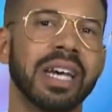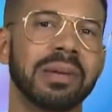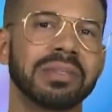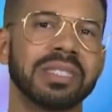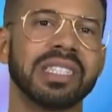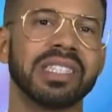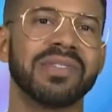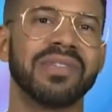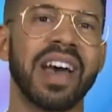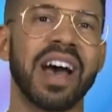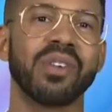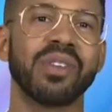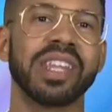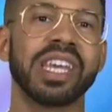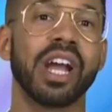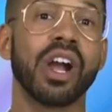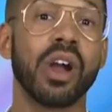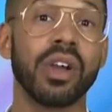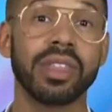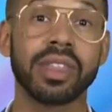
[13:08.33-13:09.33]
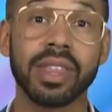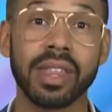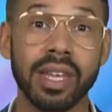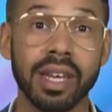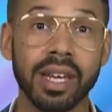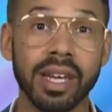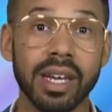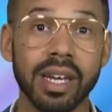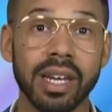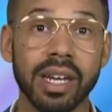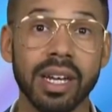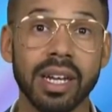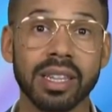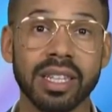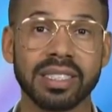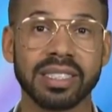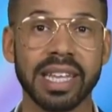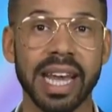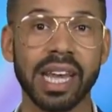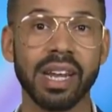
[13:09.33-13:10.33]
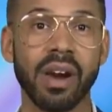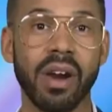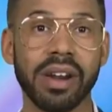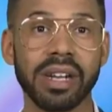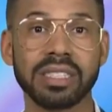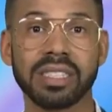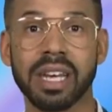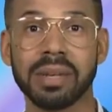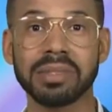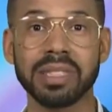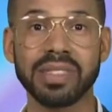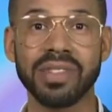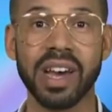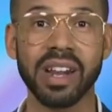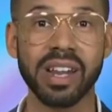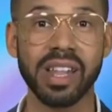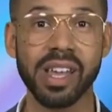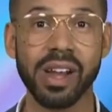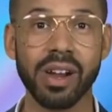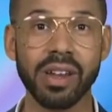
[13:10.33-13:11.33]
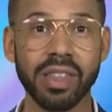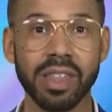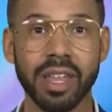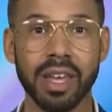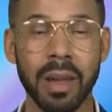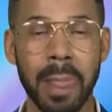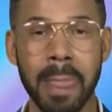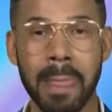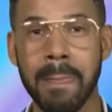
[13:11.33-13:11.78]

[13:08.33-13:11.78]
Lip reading: substance found on the earth. The second hardest substance found on the earth?